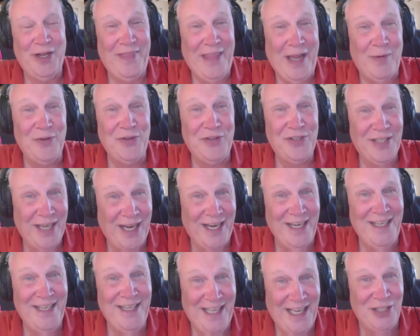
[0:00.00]
And that was
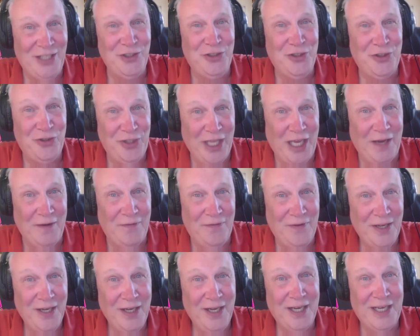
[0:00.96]
cutting edge
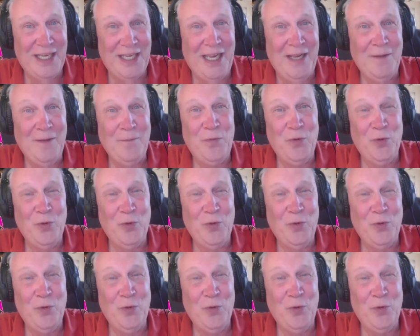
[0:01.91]
stuff, okay?